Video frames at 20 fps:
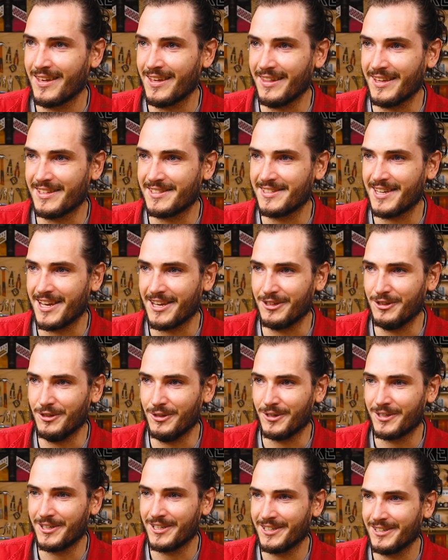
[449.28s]
And let's take a
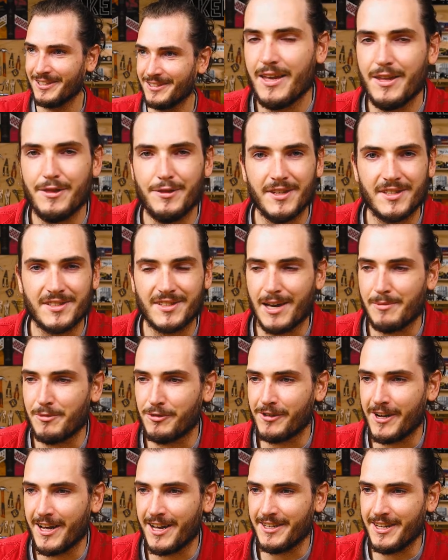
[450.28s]
look. This time
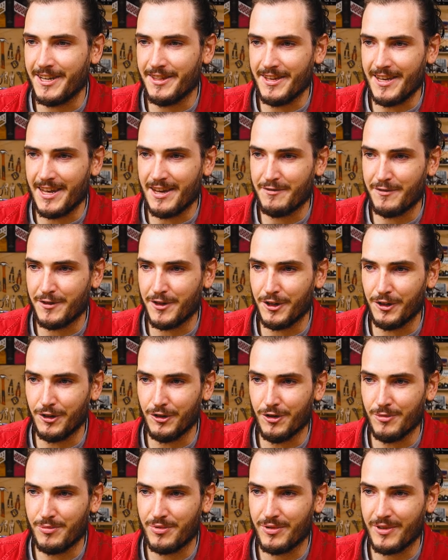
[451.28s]
around in the infinite
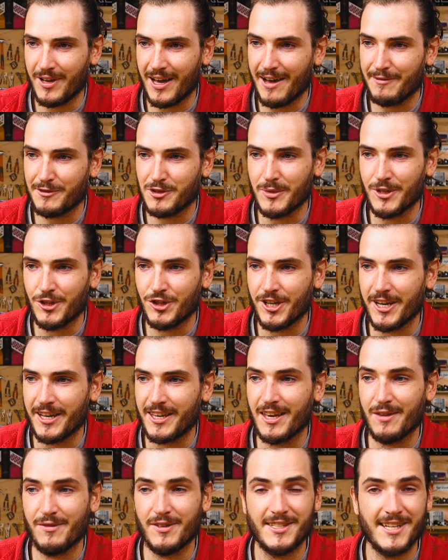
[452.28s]
loop, after we
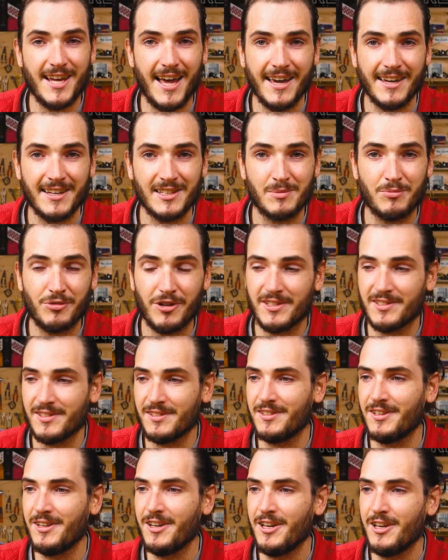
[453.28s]
check if a tag is
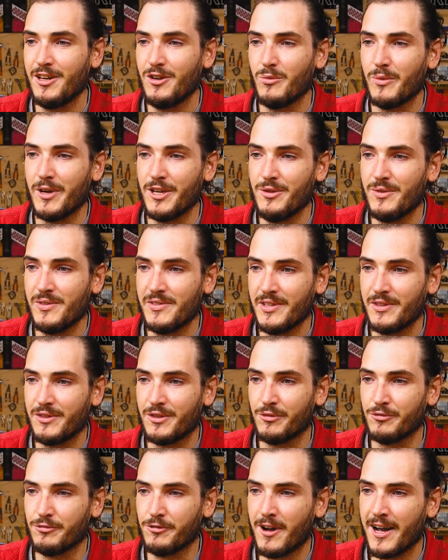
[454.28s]
present, we're using
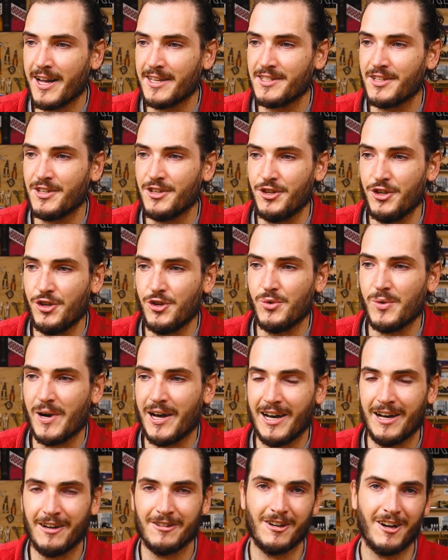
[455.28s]
the write
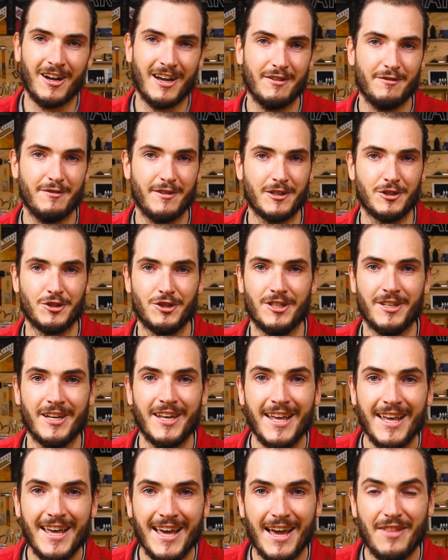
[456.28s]
URI
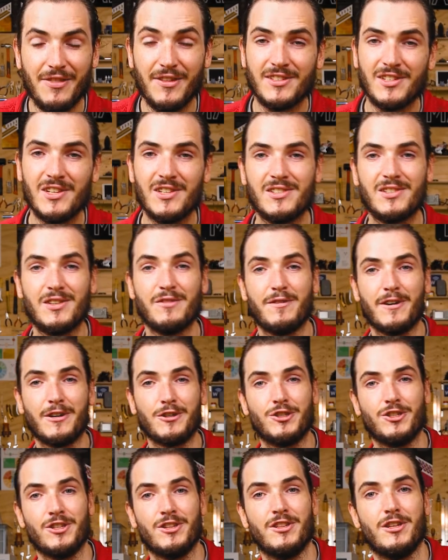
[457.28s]
function. And this is the
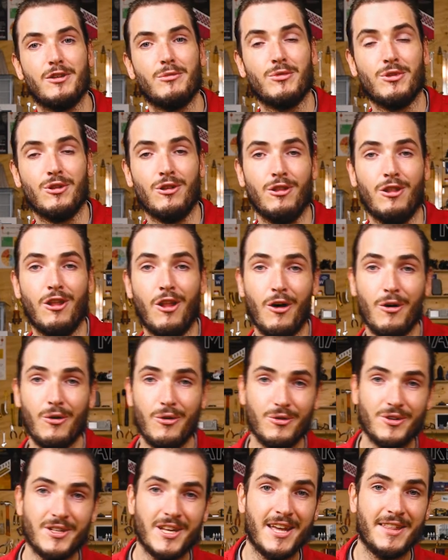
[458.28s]
function that will
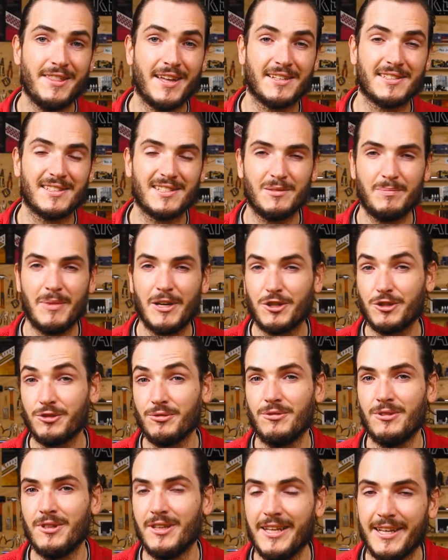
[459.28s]
load that
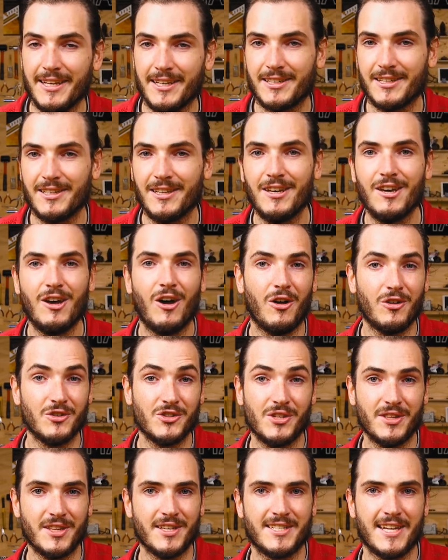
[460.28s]
special link
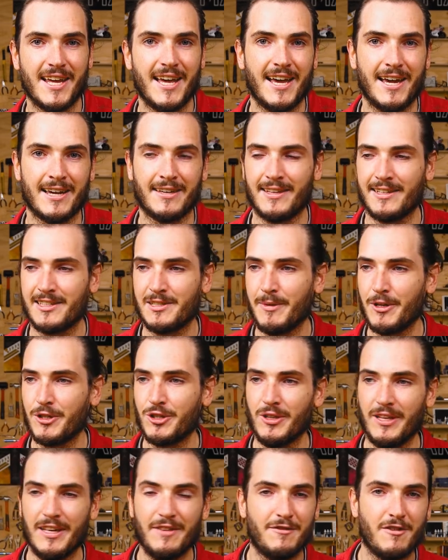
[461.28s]
onto the tag, that
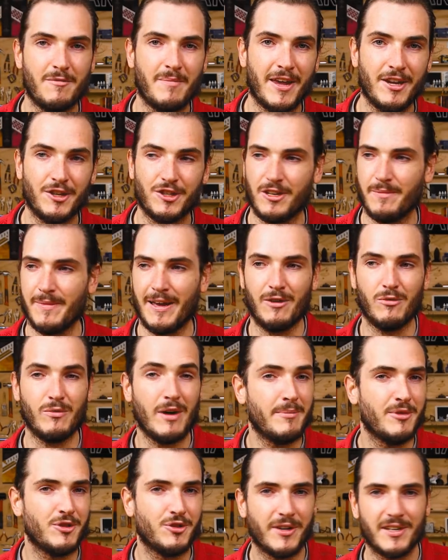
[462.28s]
special information about
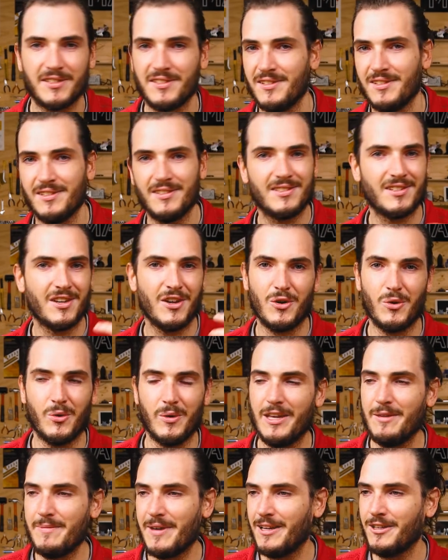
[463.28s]
web addresses
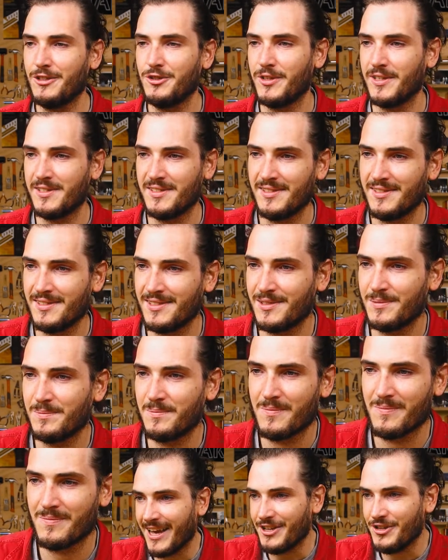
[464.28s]
or email addresses.
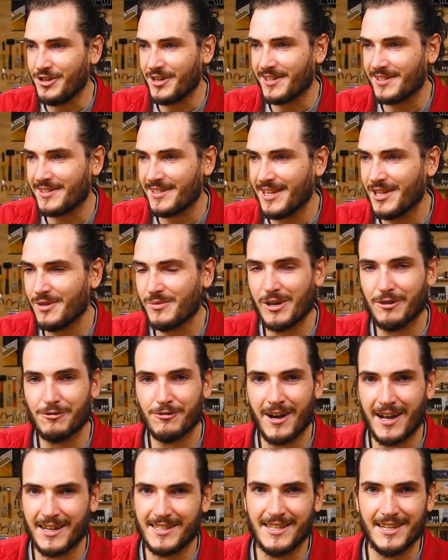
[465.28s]
And you can see that we're
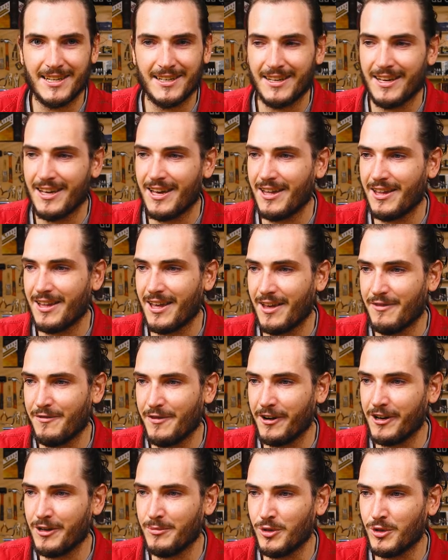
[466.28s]
writing a
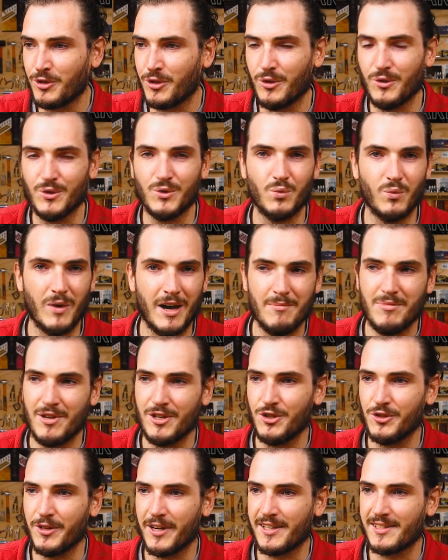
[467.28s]
variable called web
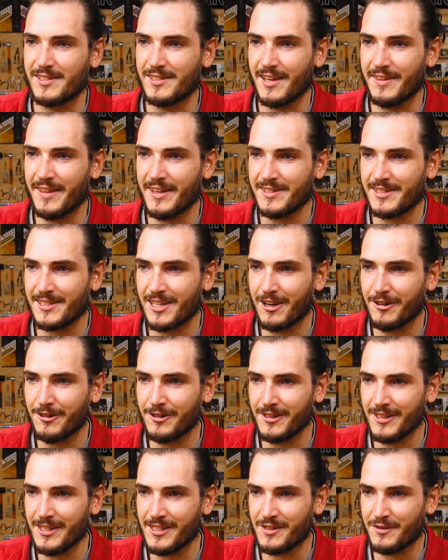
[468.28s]
address, and that's
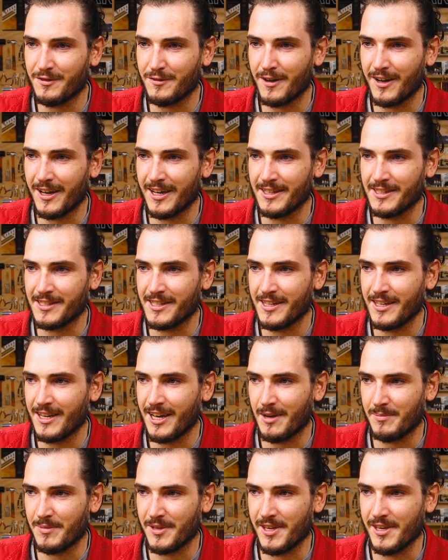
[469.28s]
currently defined
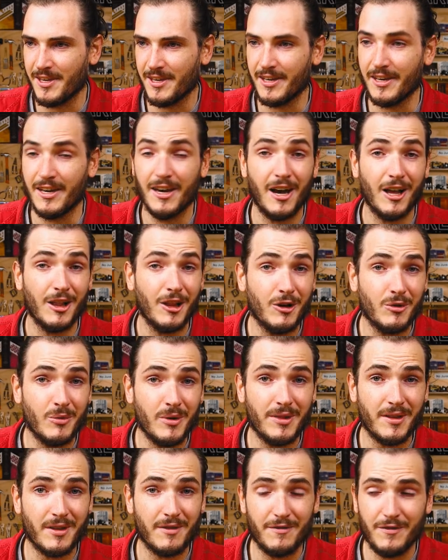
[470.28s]
up here, along
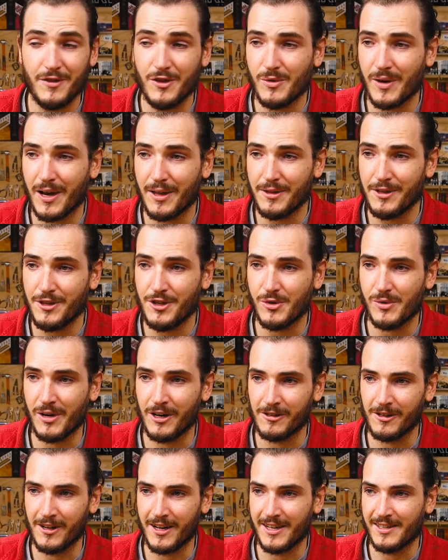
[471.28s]
with a few other
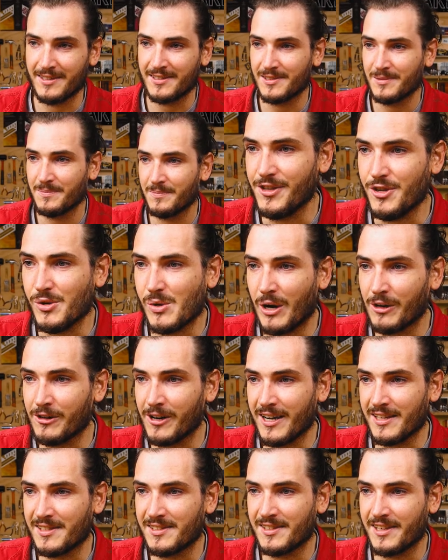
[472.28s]
URIs. The
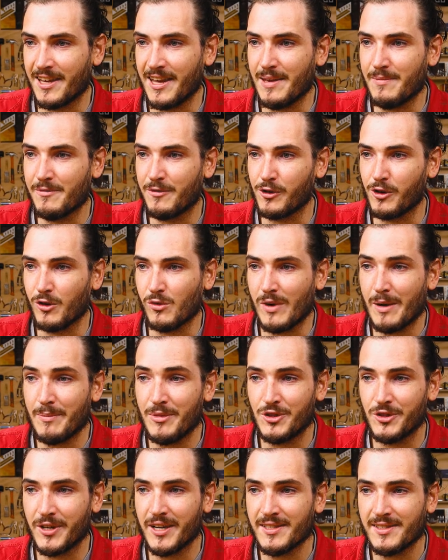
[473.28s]
URI scheme for a web
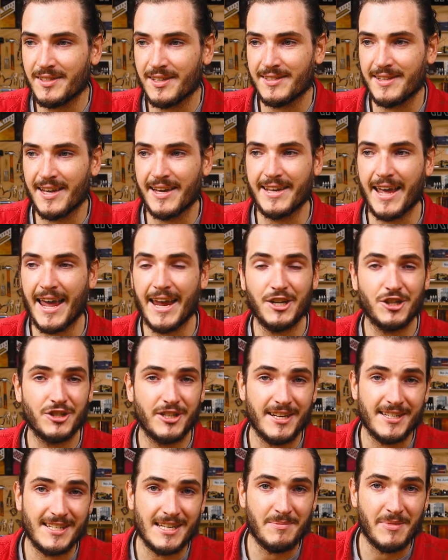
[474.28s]
address is that
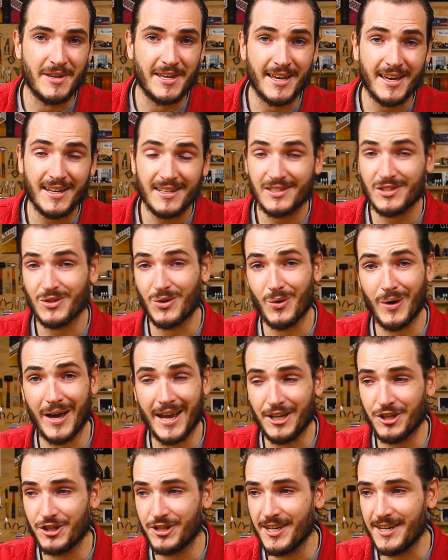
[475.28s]
HTTPS or
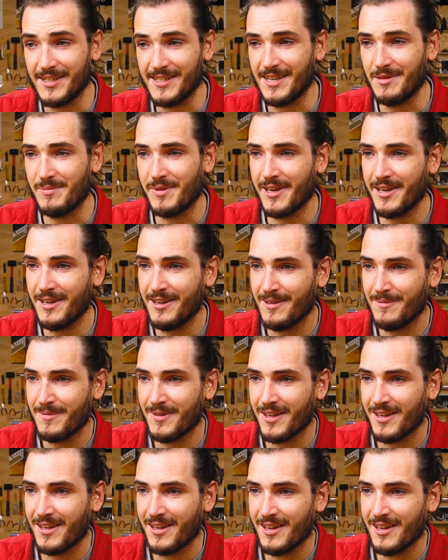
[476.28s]
HTTP.